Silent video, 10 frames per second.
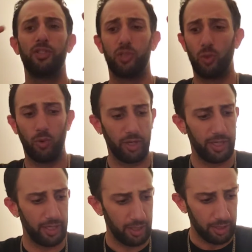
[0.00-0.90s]

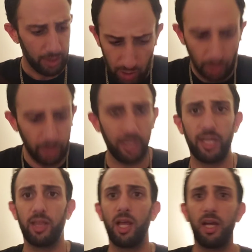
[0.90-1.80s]
Story, tuning
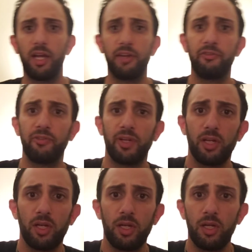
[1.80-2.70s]
in live.
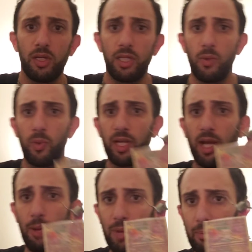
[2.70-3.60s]
We
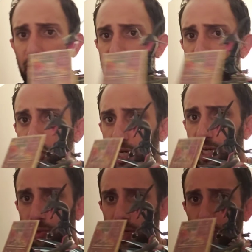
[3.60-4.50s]
got my buddy,
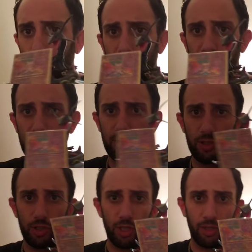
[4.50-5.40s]
Shiny Rayquaza,
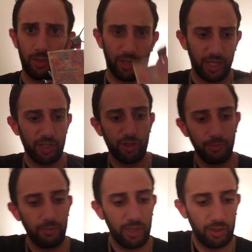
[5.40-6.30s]
just chilling with
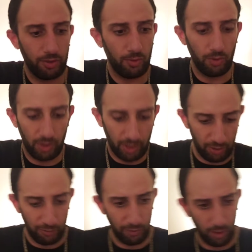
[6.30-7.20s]
Ancient Mew, looking
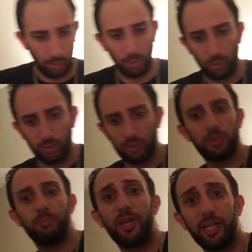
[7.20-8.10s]
over our
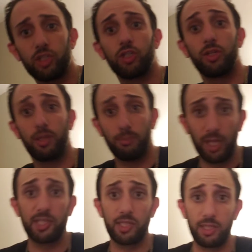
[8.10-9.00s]
pulls, making sure they're
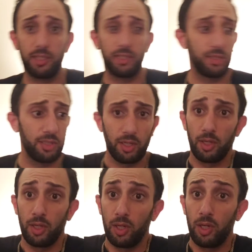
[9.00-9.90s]
blessing us
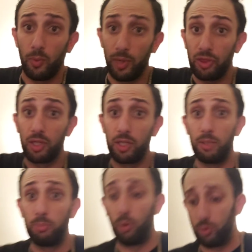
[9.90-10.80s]
with the
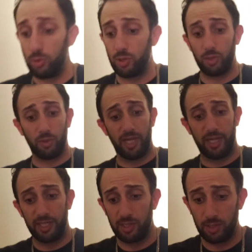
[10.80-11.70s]
good pulls. So,
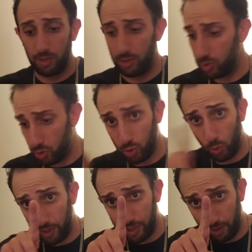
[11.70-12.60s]
guys,
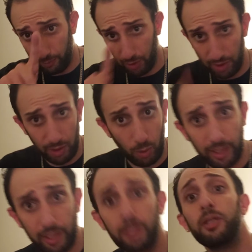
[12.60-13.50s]
story time really
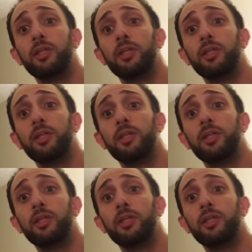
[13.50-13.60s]
quick.